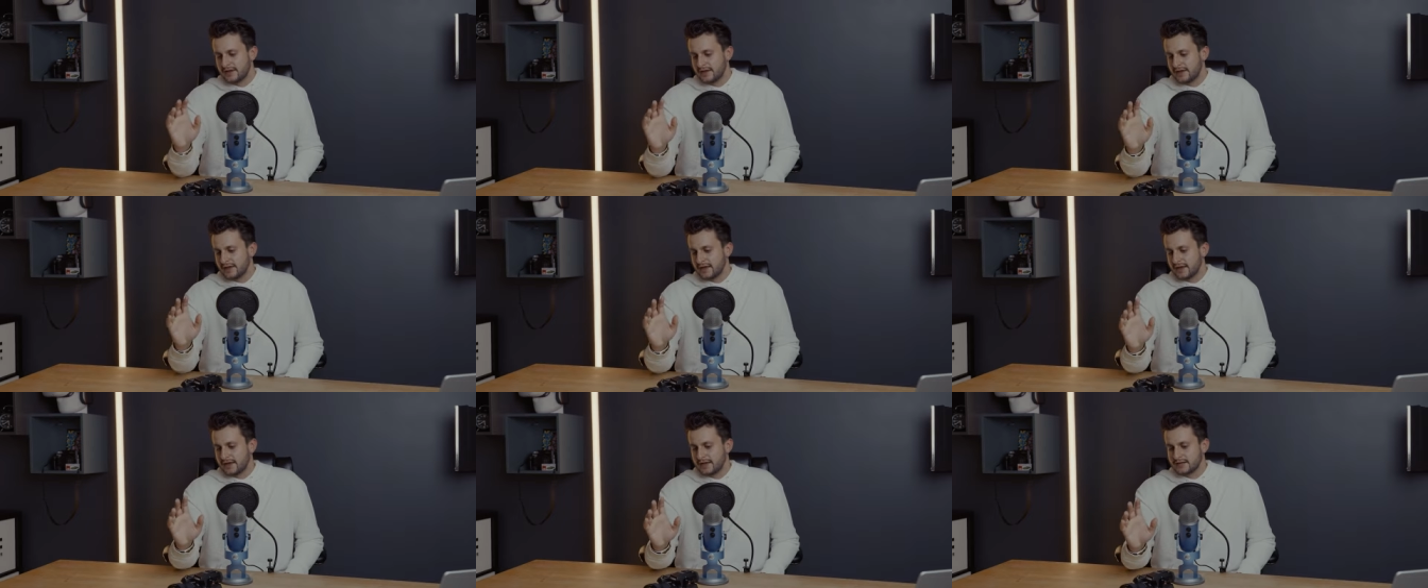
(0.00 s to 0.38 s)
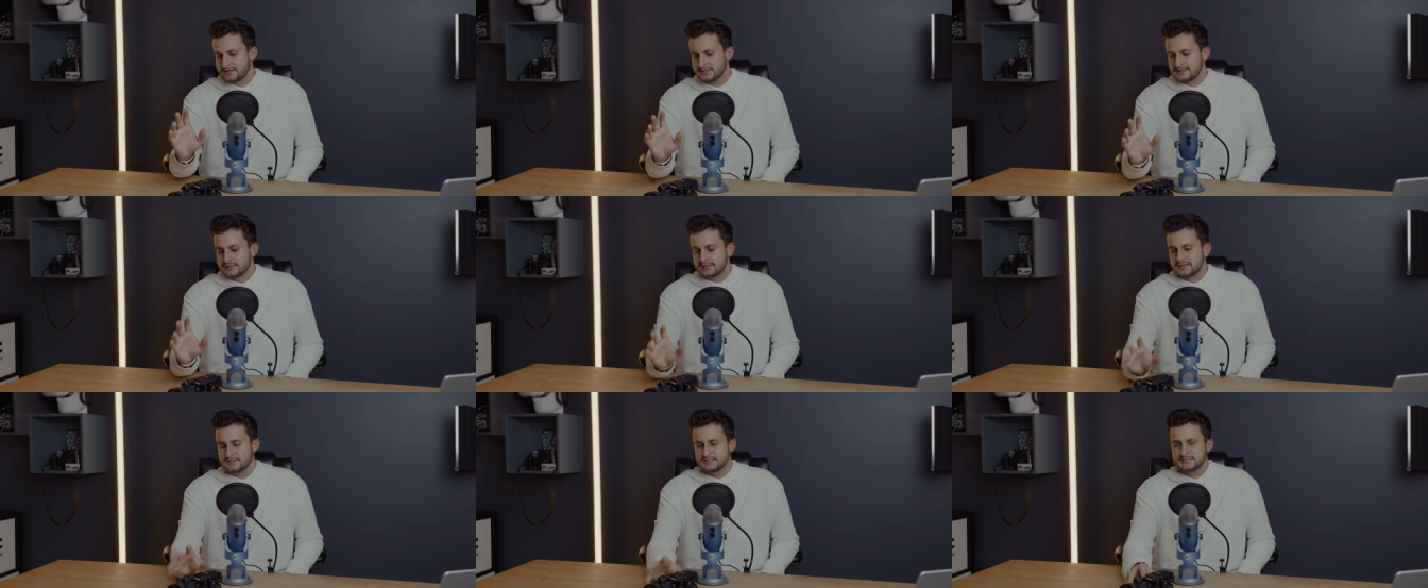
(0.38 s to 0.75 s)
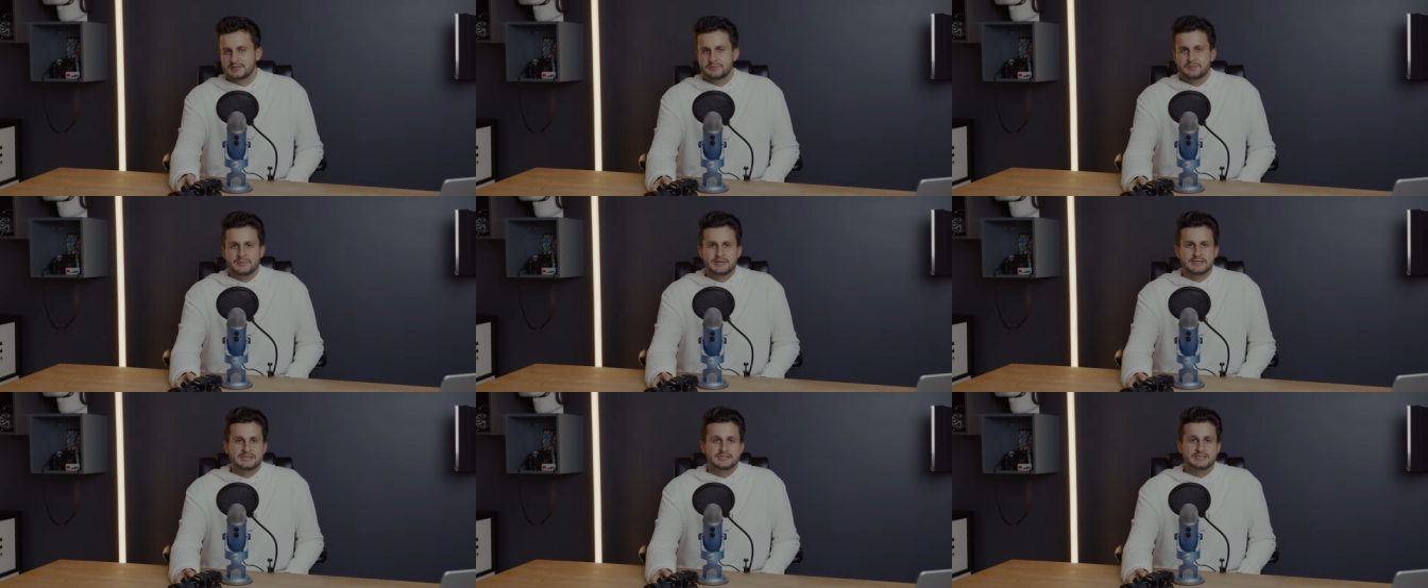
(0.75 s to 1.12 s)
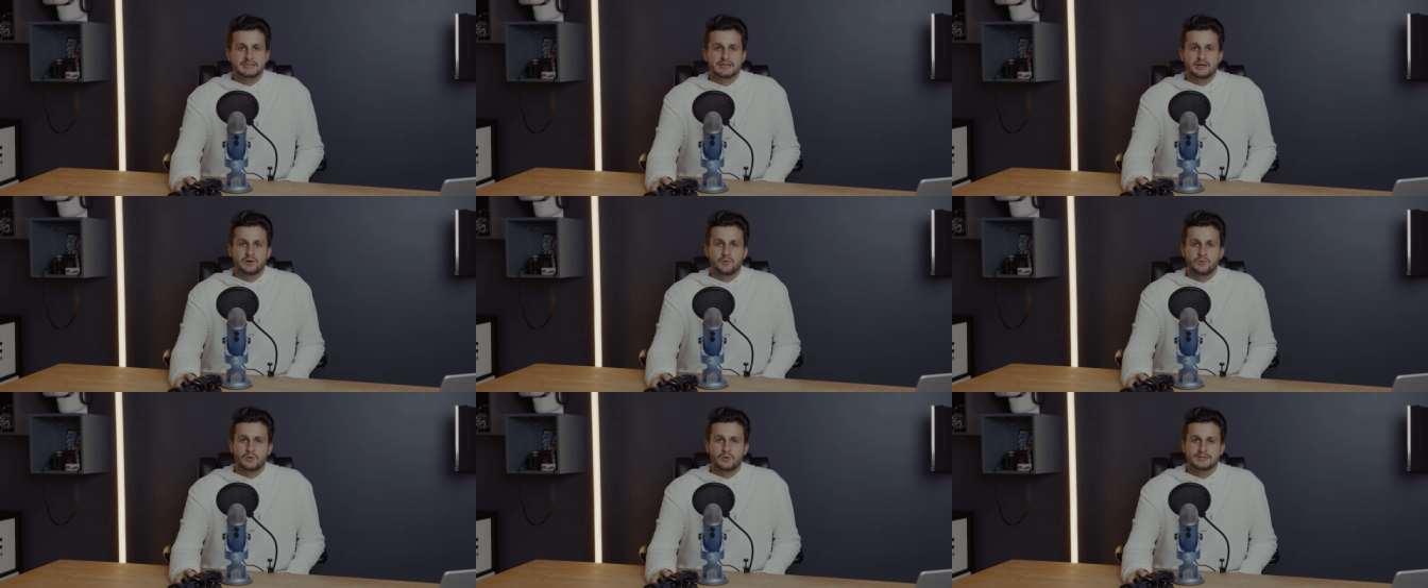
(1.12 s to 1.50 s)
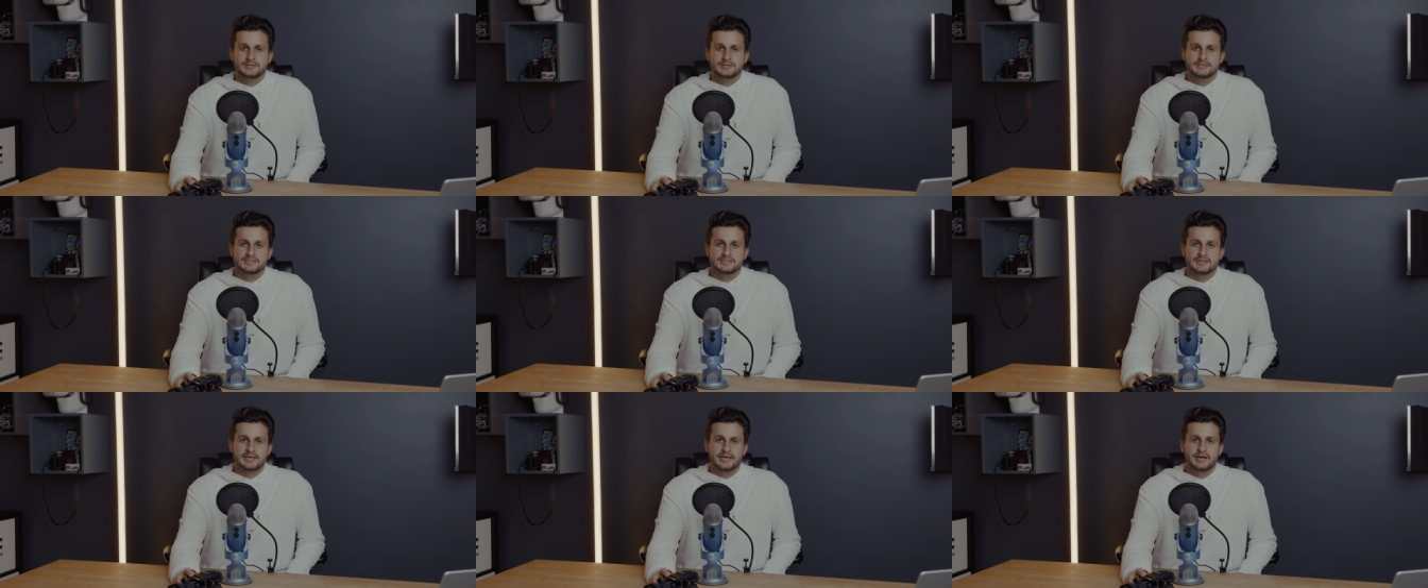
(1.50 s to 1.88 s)
and it's amazing what
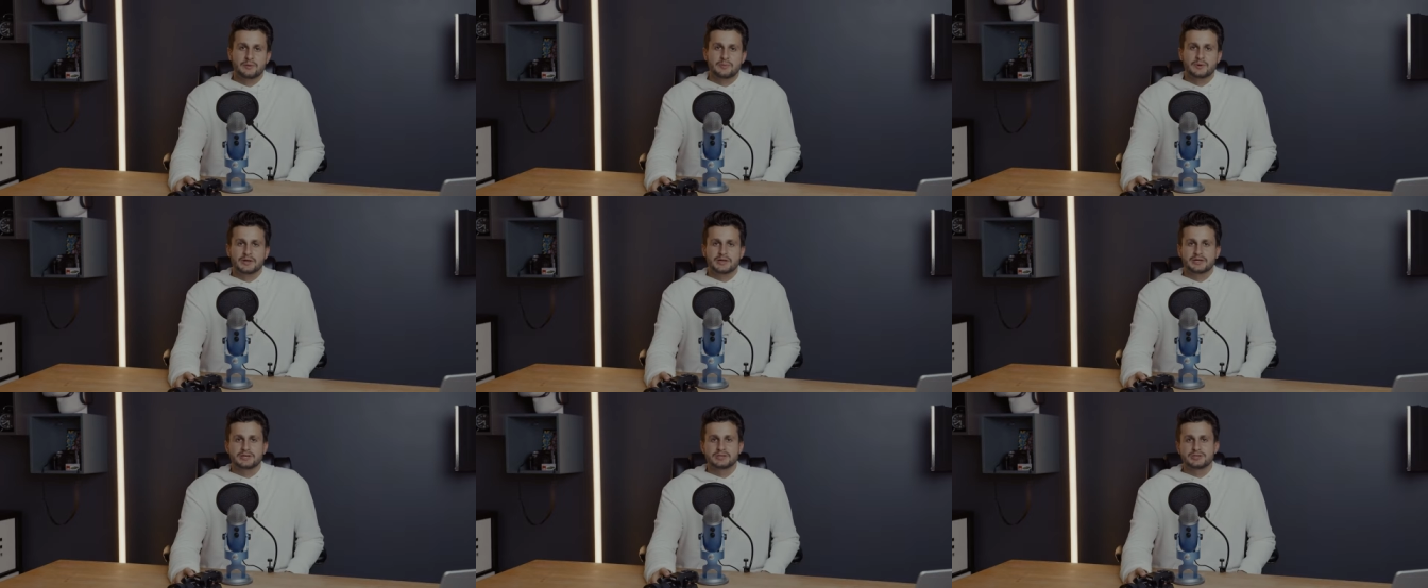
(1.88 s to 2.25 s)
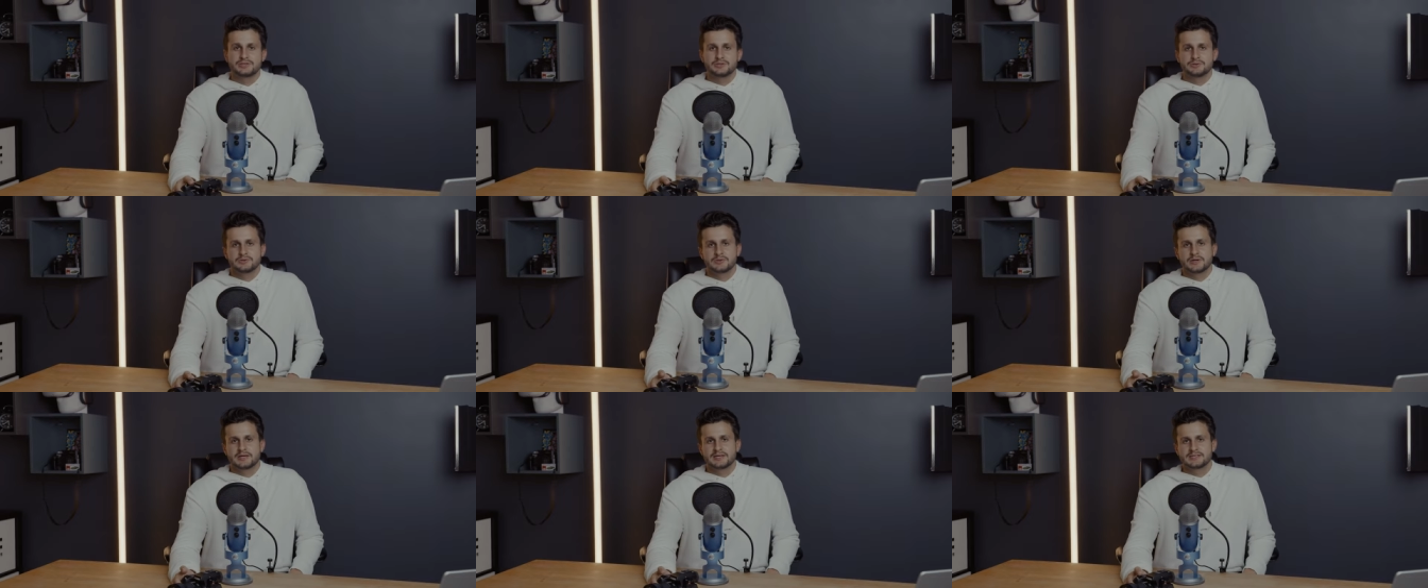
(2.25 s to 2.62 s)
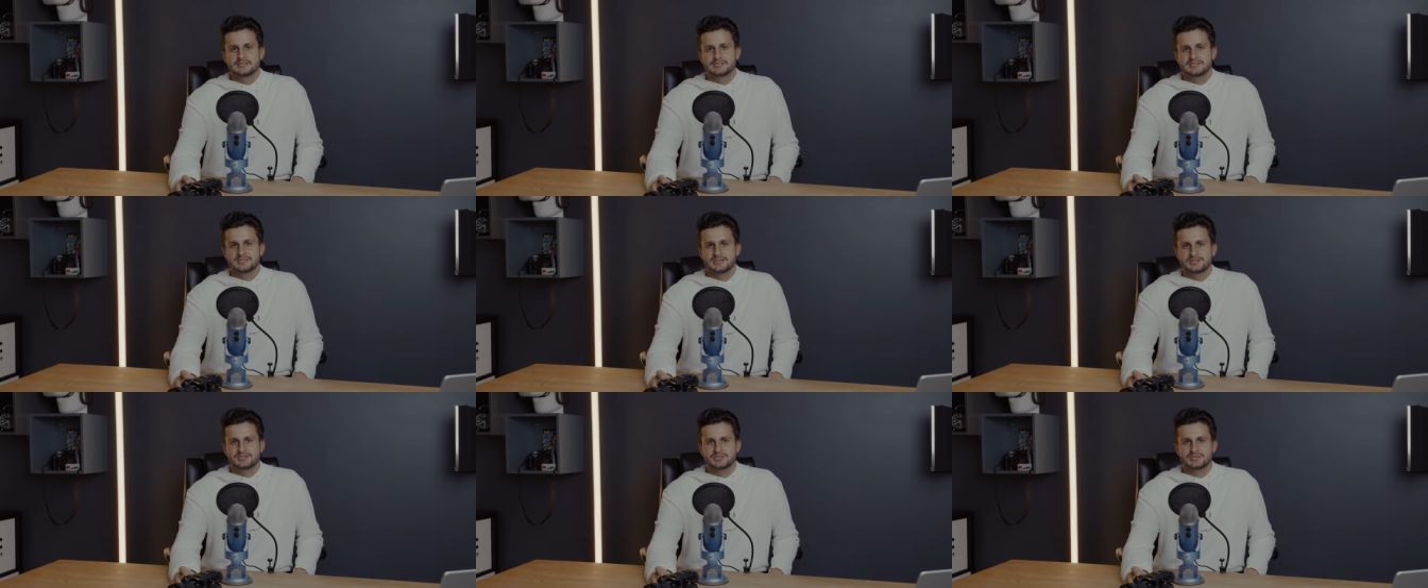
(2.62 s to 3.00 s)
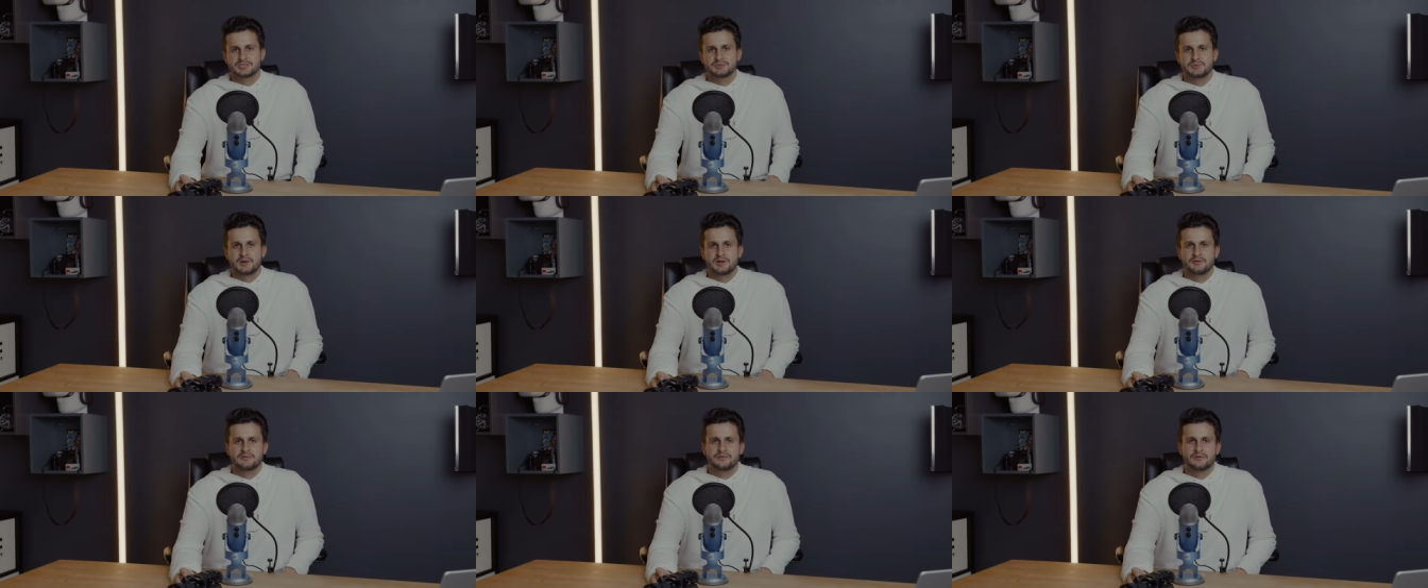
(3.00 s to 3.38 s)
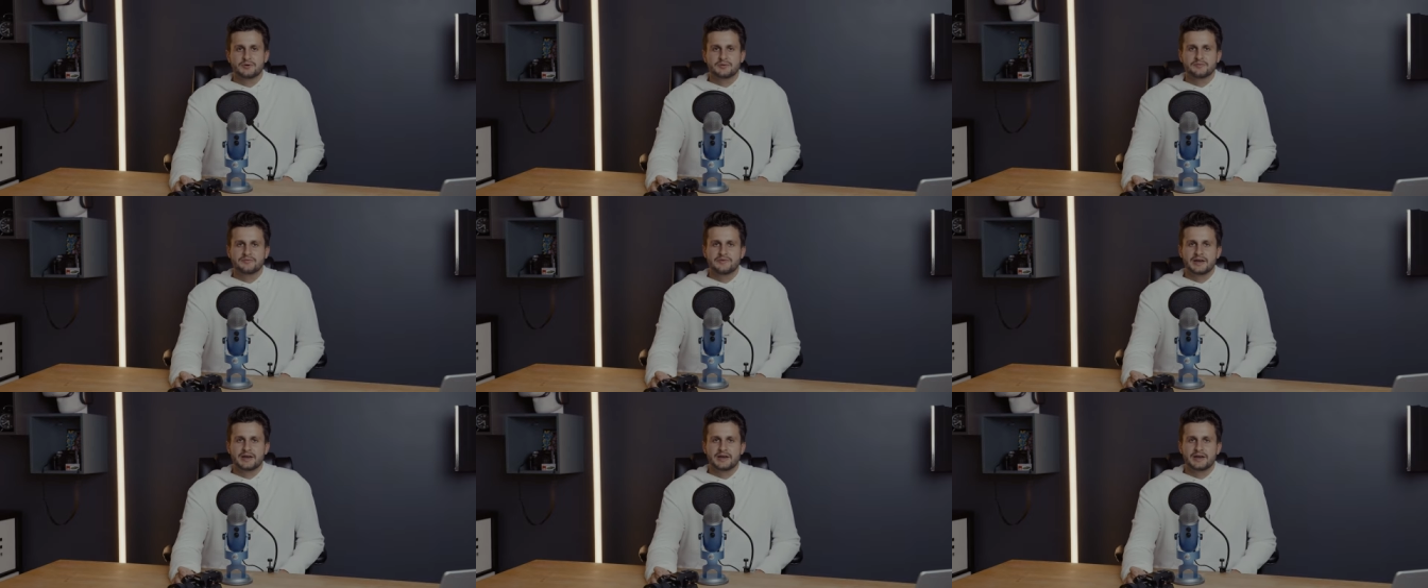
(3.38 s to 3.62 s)
this camera can do in such a small form